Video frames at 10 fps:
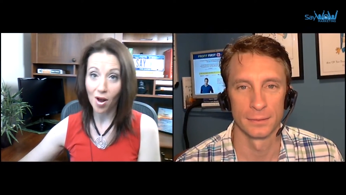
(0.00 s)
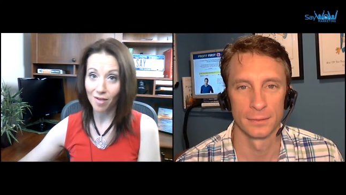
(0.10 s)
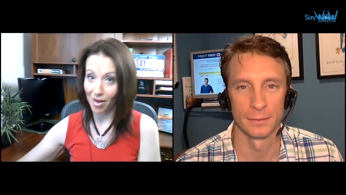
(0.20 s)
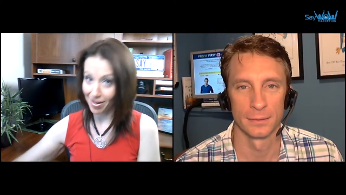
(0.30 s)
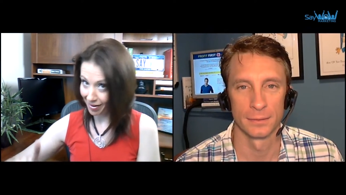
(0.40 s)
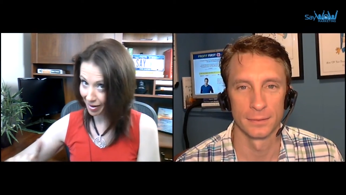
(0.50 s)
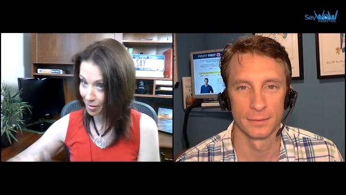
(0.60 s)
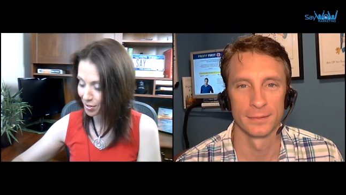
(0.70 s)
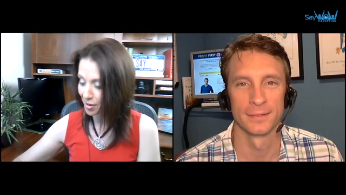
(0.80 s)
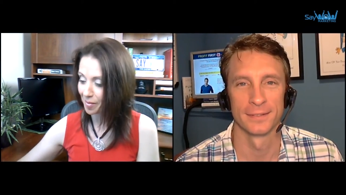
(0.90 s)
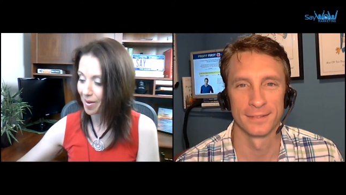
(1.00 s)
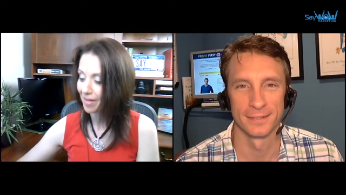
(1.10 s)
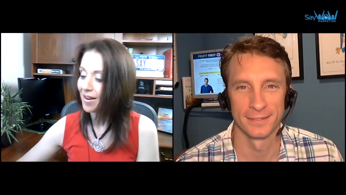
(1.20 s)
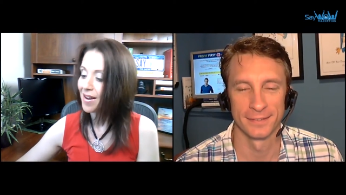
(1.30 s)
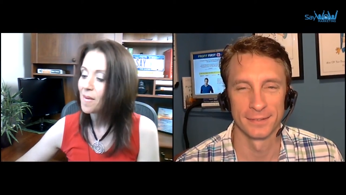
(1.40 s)
Speaker 1: right, like I was talking about,
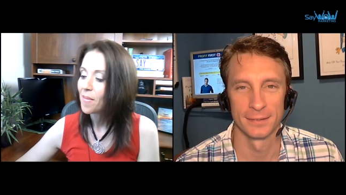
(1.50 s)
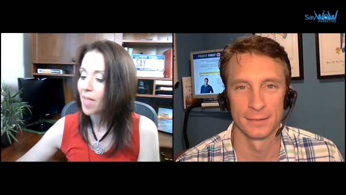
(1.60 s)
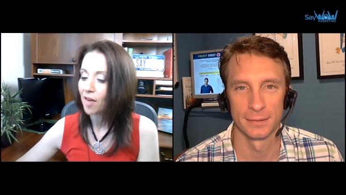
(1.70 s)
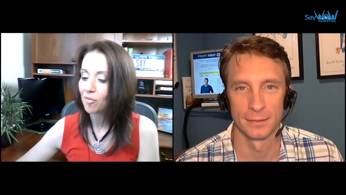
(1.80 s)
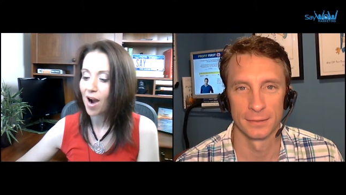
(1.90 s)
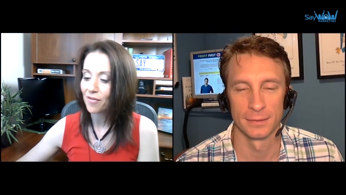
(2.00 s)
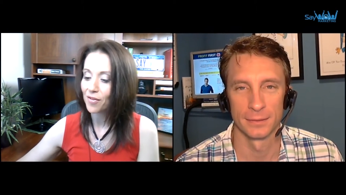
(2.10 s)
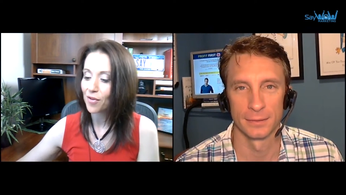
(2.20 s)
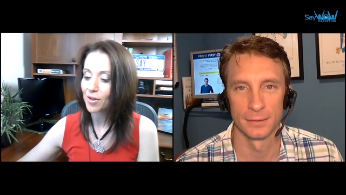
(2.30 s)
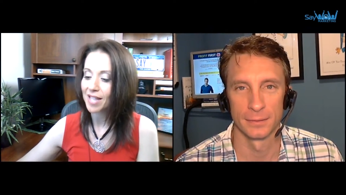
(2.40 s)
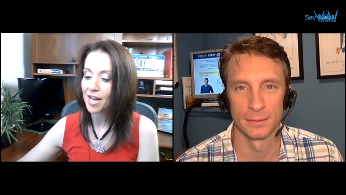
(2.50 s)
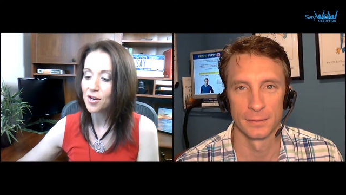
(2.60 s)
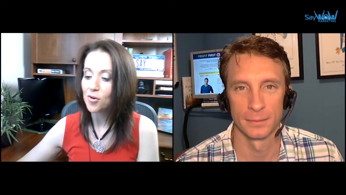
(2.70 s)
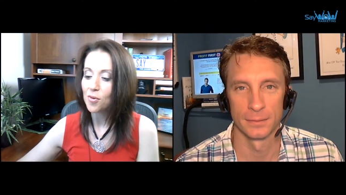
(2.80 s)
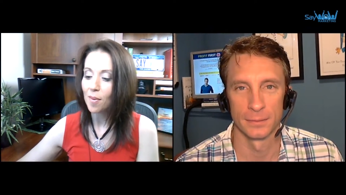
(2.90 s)
of Profit First, I
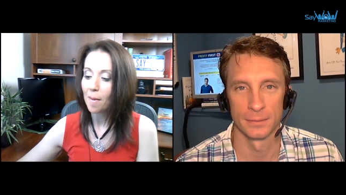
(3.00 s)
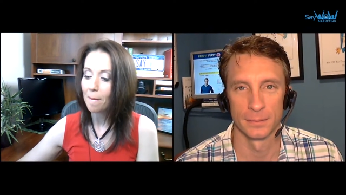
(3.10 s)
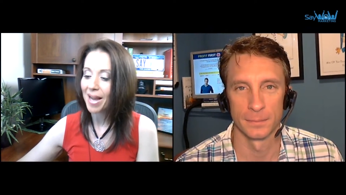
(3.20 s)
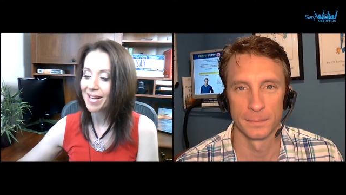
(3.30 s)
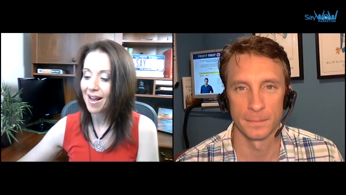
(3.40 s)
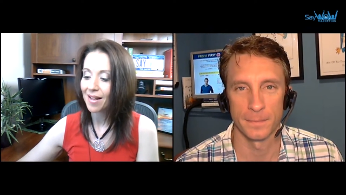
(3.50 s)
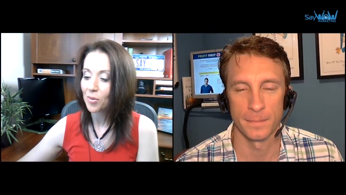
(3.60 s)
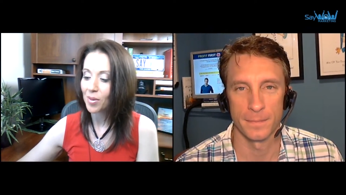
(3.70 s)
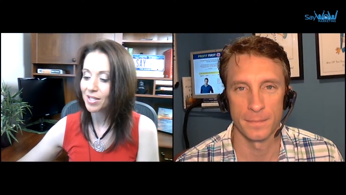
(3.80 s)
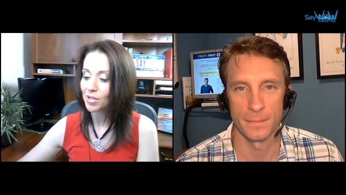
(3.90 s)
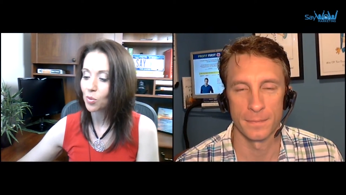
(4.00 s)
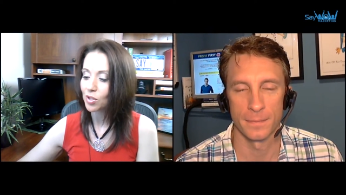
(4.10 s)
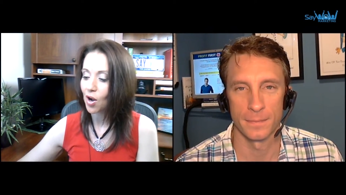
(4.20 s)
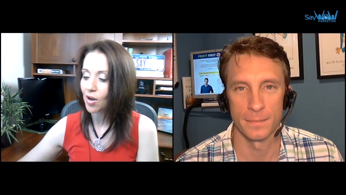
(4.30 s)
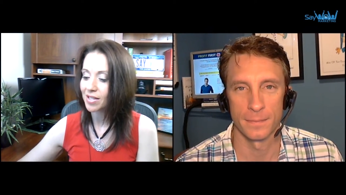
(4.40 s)
knew Michalowicz was
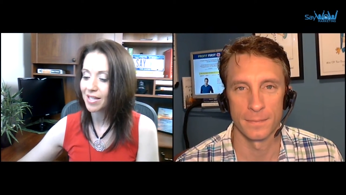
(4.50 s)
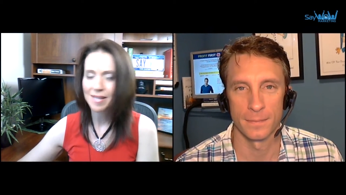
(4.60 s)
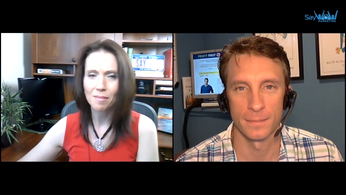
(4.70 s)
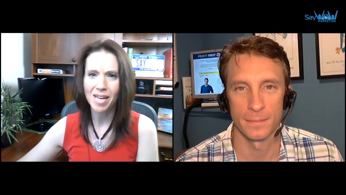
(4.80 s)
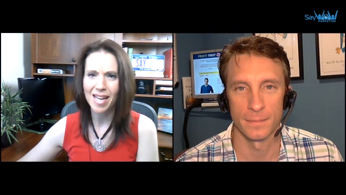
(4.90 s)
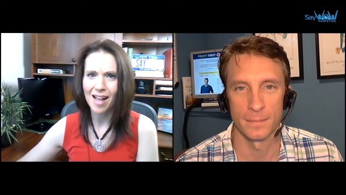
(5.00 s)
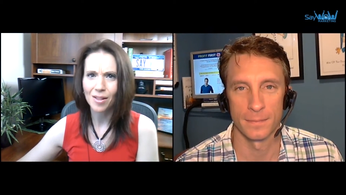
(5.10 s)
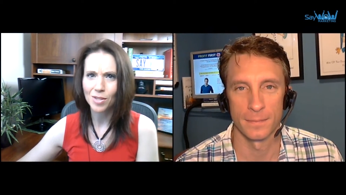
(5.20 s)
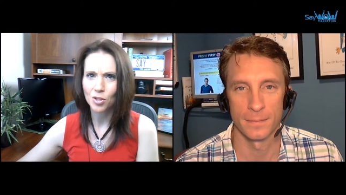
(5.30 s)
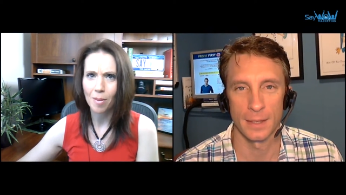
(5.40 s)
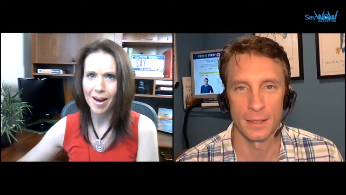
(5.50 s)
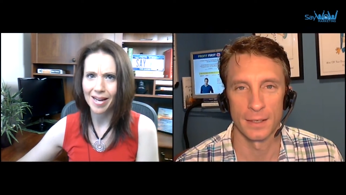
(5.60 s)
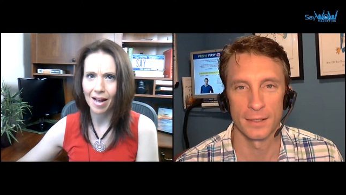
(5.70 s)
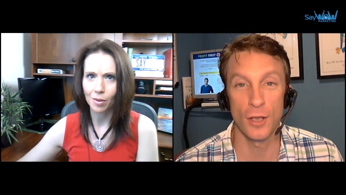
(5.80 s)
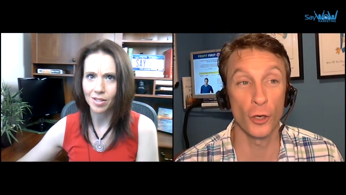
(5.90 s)
on is it Mike Halowitz or Mike
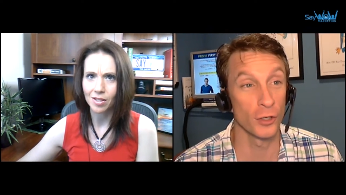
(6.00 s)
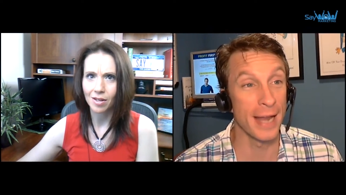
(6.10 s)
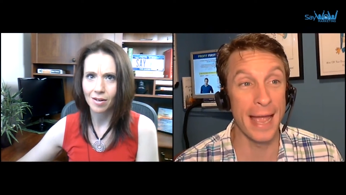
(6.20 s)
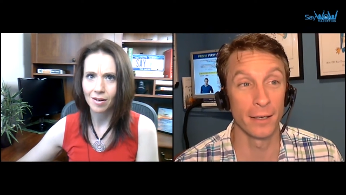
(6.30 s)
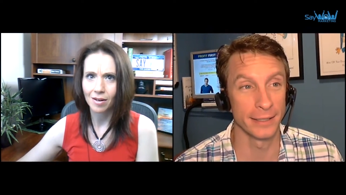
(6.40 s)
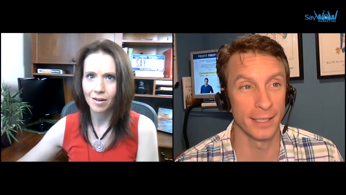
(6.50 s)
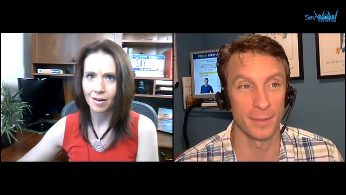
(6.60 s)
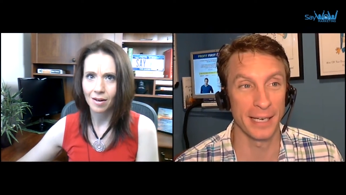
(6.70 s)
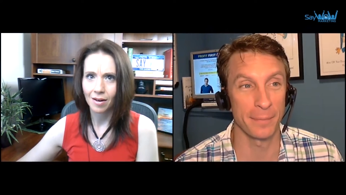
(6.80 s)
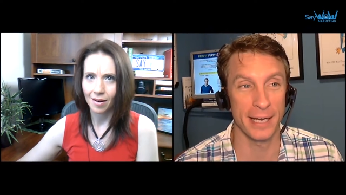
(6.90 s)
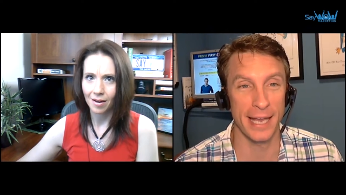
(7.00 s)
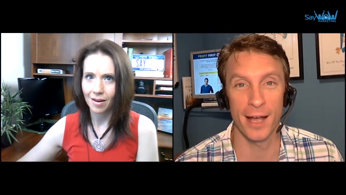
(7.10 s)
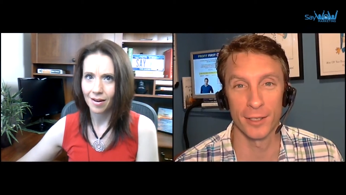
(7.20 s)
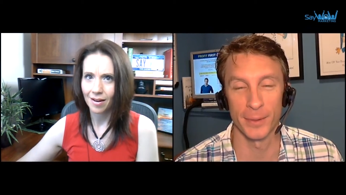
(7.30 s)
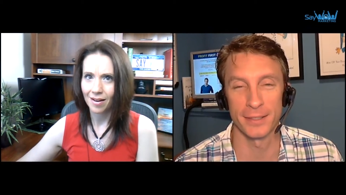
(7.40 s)
Halowitz? No,
Speaker 2: you're nailing it. Mike Mike
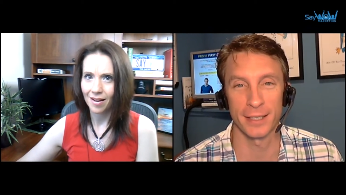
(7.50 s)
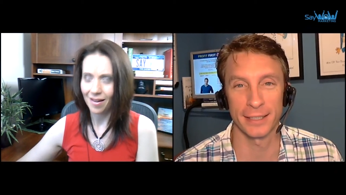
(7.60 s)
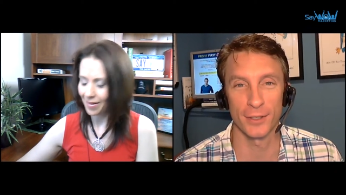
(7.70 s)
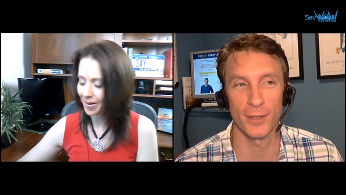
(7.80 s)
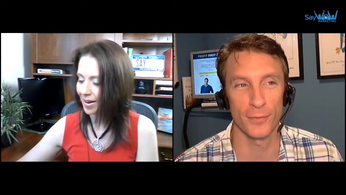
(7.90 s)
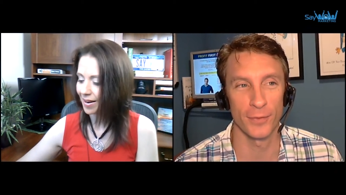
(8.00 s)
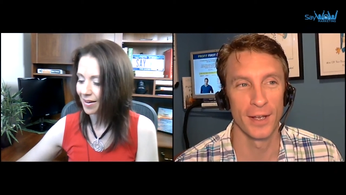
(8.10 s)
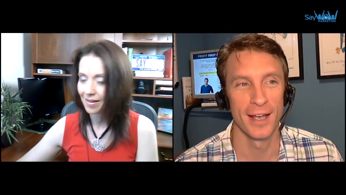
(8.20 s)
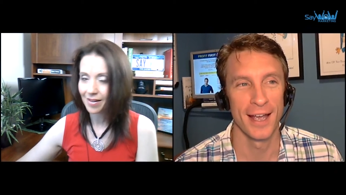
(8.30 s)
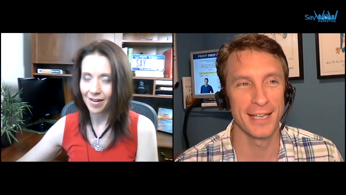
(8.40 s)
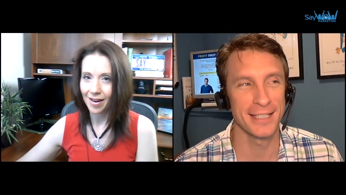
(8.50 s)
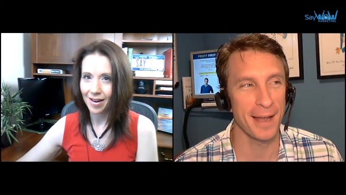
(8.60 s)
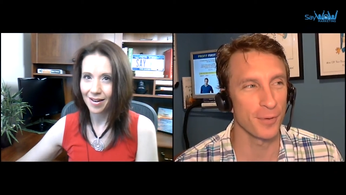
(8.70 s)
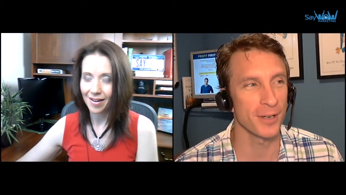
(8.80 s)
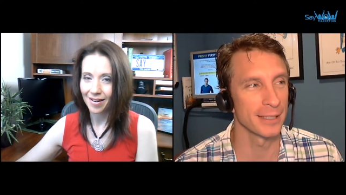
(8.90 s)
Hallowitz. Okay. Like you're the it's
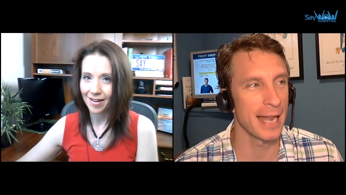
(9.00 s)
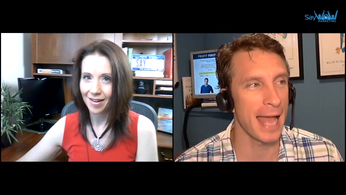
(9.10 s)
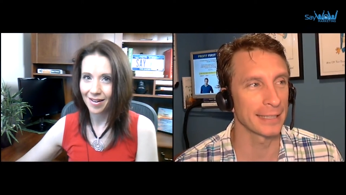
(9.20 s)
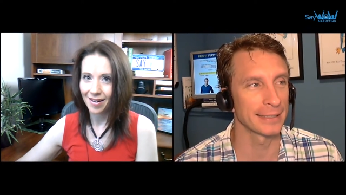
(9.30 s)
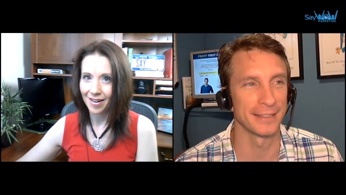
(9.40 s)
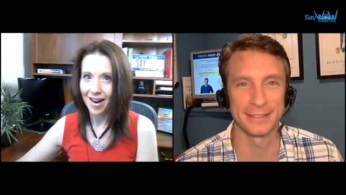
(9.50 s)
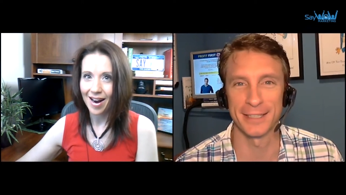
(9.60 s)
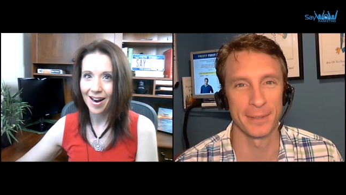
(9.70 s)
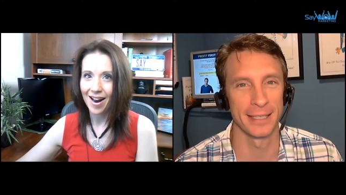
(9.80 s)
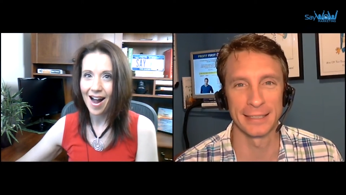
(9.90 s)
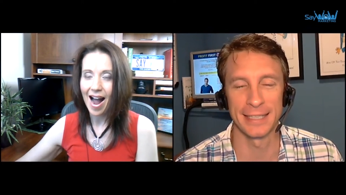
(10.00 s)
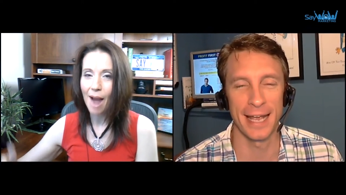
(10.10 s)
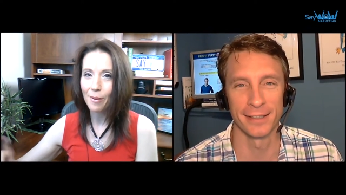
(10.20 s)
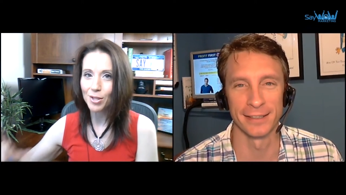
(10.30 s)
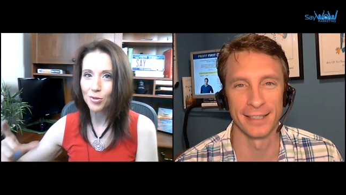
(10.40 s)
that Brooklyn accent or something that's. I
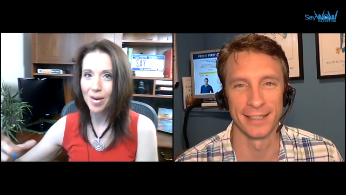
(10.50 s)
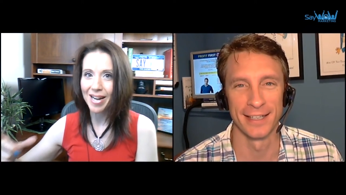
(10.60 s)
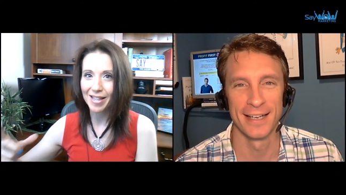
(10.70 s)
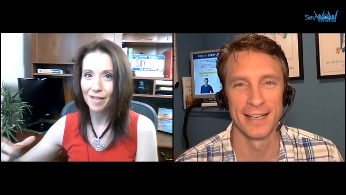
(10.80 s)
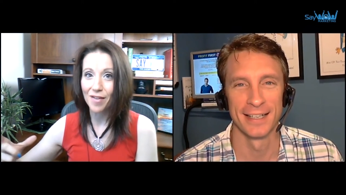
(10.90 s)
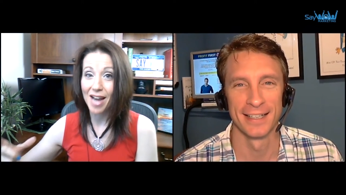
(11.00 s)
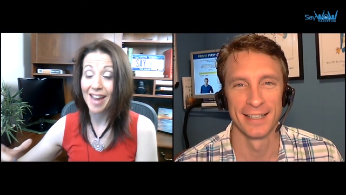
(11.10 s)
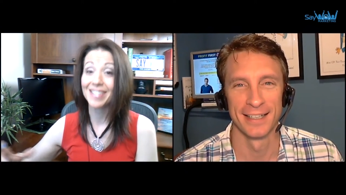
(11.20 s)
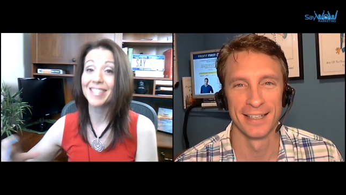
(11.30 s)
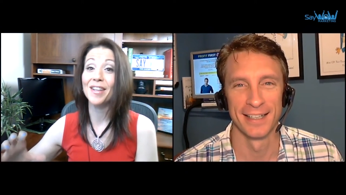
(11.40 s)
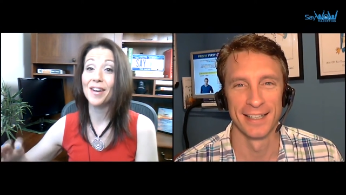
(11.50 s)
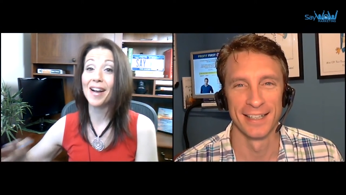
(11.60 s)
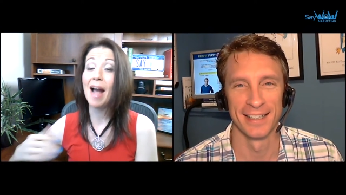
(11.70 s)
was
Speaker 1: reading the phonetics. Look, I'm